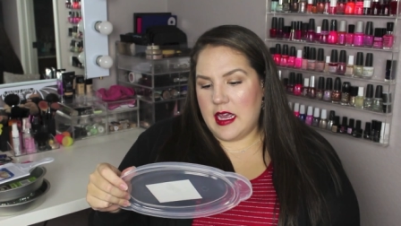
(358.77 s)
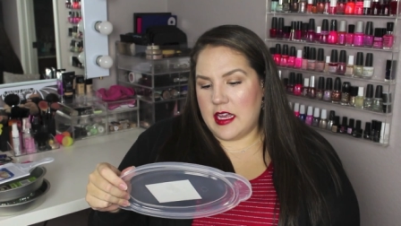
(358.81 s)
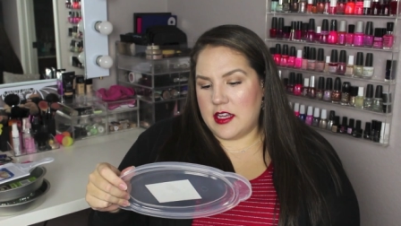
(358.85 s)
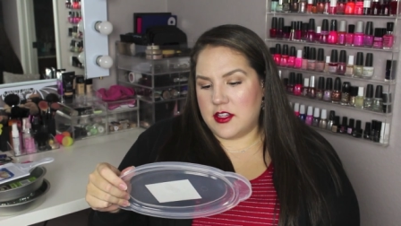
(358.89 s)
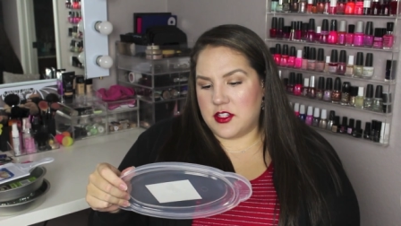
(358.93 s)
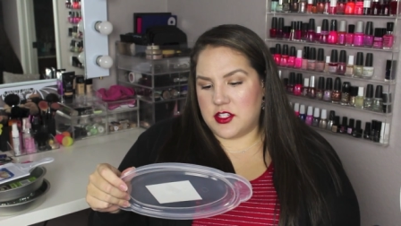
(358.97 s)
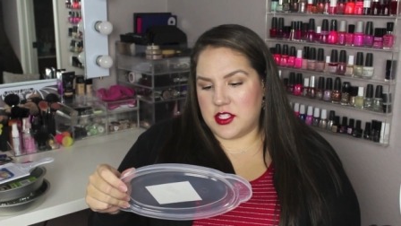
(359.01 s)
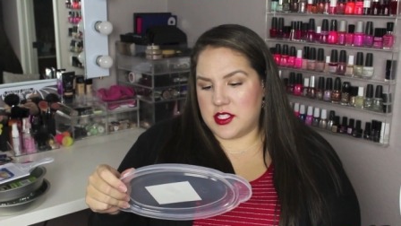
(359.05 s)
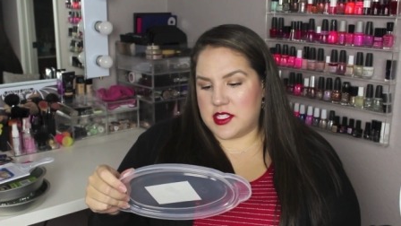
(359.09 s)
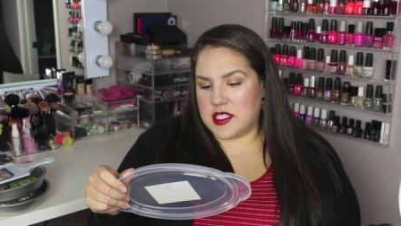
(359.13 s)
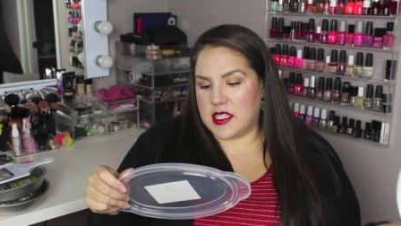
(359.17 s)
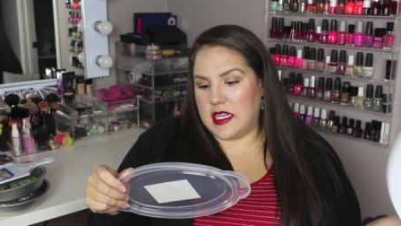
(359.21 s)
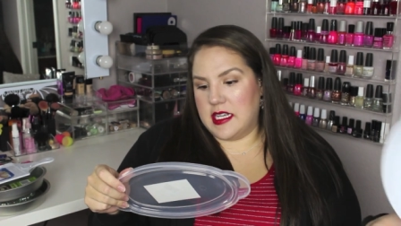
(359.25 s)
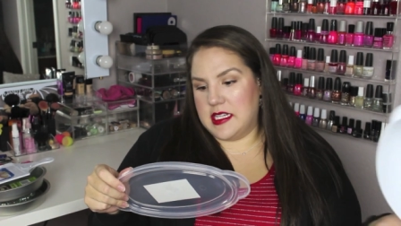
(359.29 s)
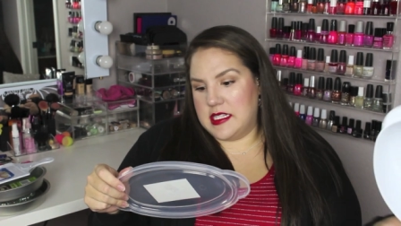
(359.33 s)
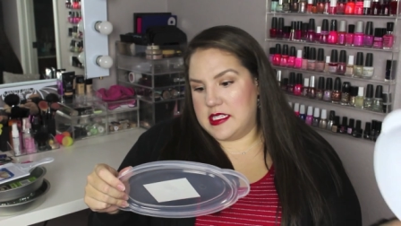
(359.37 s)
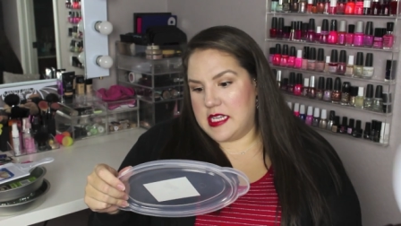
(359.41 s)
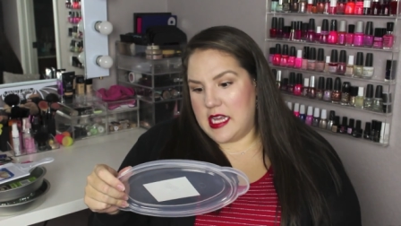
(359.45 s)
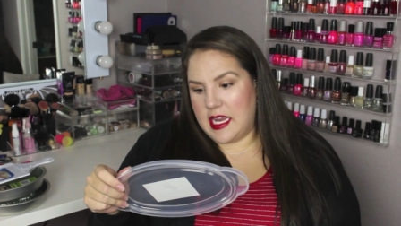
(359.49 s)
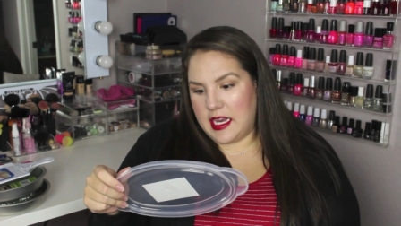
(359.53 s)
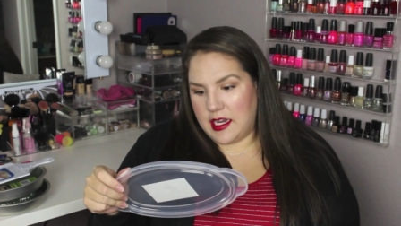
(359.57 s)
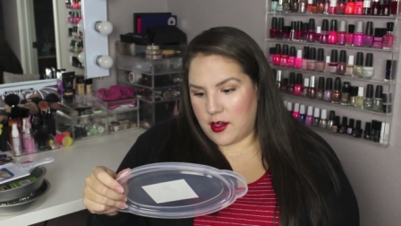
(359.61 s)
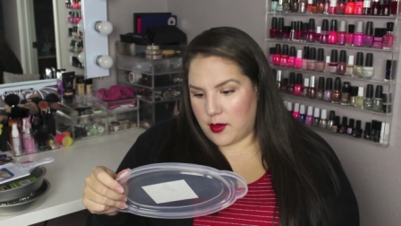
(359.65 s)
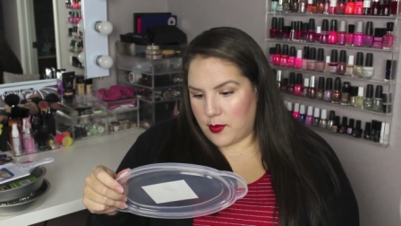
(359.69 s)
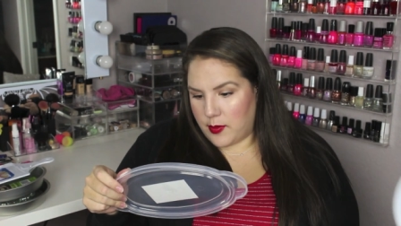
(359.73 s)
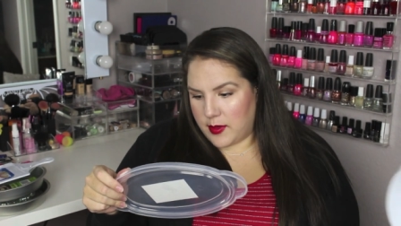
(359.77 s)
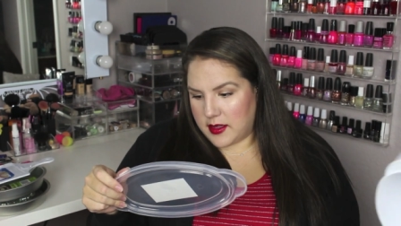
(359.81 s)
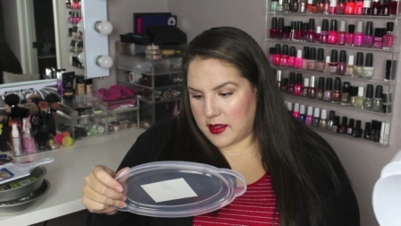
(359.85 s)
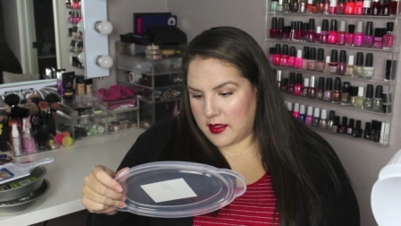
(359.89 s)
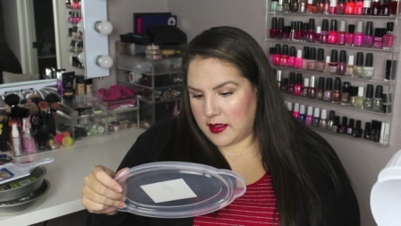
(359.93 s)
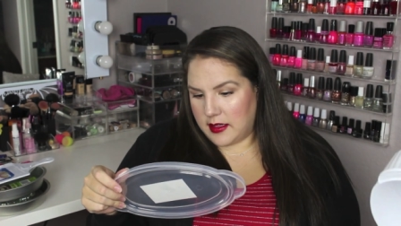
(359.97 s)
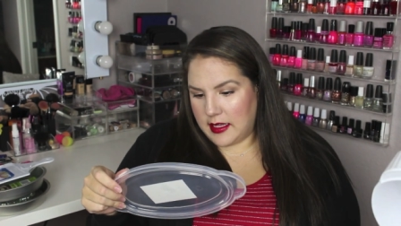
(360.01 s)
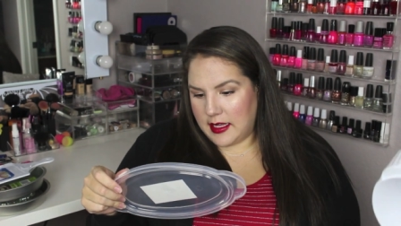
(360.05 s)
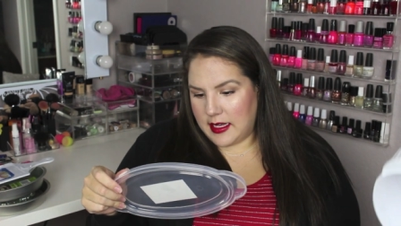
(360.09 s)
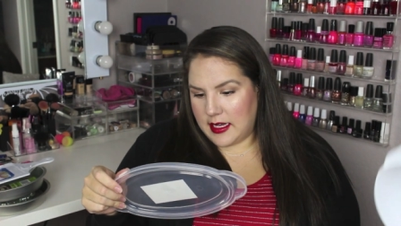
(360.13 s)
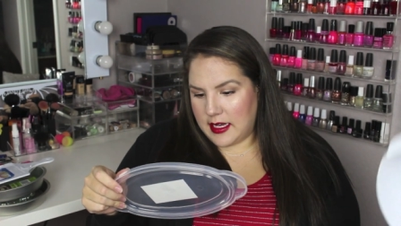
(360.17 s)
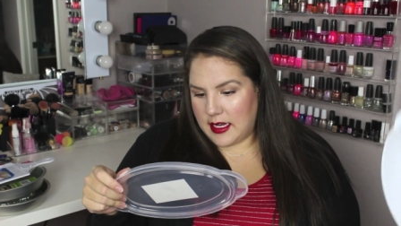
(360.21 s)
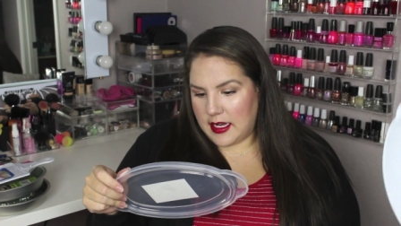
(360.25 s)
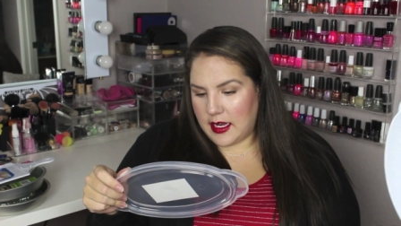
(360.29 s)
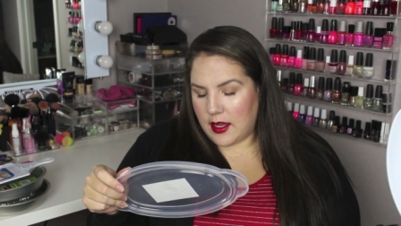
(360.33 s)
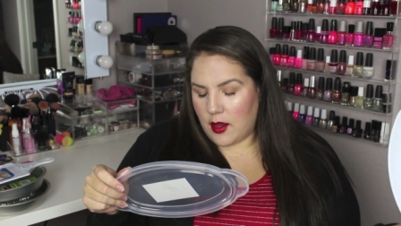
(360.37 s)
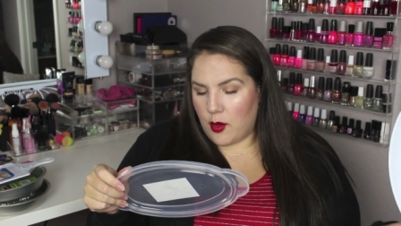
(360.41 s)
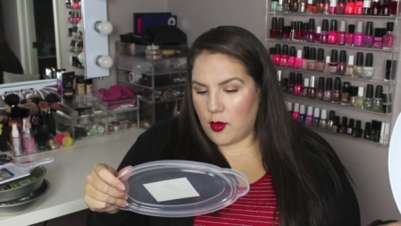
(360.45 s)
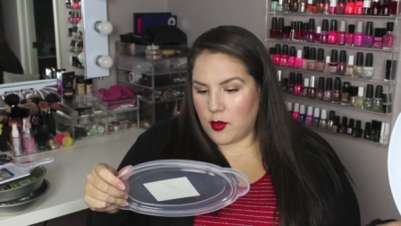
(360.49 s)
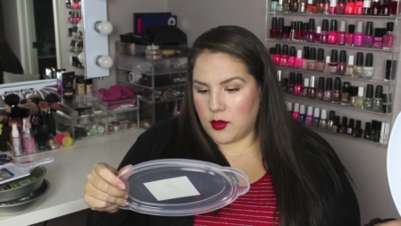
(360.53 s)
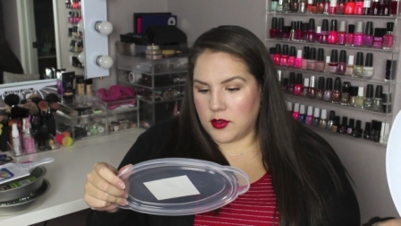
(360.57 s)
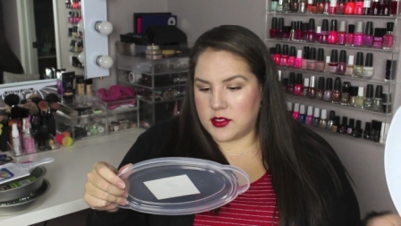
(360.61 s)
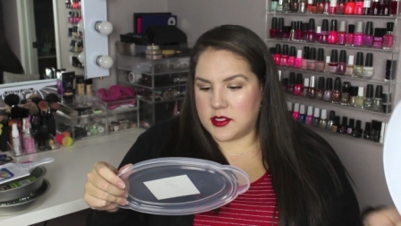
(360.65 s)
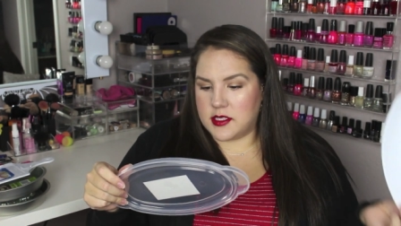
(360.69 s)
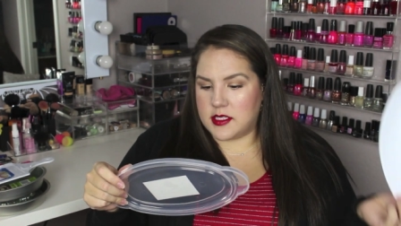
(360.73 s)
it's just a container with a lid and it
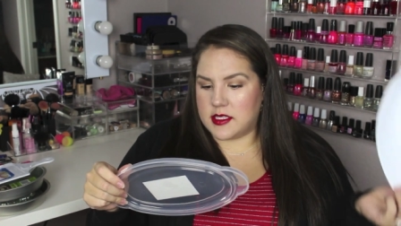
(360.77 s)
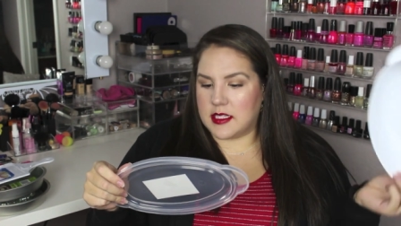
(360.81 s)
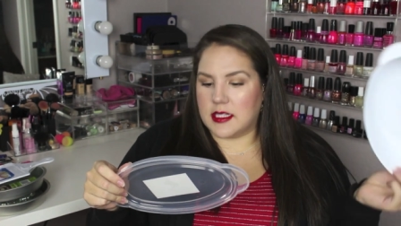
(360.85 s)
holds